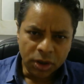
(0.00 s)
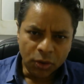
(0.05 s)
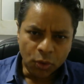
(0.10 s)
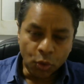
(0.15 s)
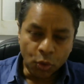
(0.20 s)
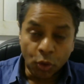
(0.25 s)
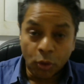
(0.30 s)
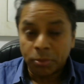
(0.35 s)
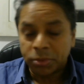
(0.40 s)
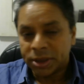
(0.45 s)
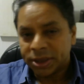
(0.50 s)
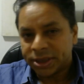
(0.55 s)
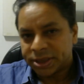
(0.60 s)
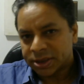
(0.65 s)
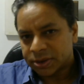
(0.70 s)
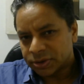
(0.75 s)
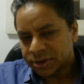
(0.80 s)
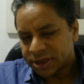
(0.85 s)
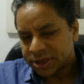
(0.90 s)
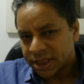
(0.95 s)
or
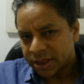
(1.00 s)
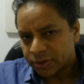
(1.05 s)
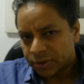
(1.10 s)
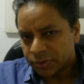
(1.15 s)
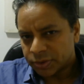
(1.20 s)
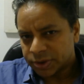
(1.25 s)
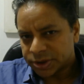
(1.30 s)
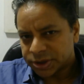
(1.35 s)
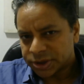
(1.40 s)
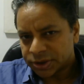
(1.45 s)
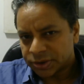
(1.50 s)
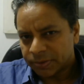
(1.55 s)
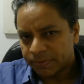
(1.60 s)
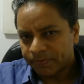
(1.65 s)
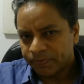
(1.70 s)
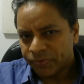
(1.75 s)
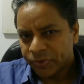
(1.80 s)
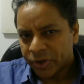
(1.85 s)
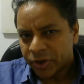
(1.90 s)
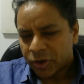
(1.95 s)
political
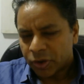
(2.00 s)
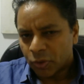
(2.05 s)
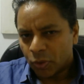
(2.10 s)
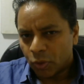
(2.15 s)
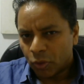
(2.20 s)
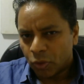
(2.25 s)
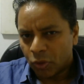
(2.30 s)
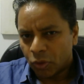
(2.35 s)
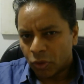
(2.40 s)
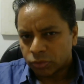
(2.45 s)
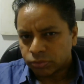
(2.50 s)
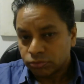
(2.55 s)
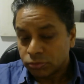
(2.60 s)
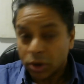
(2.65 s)
terrorism or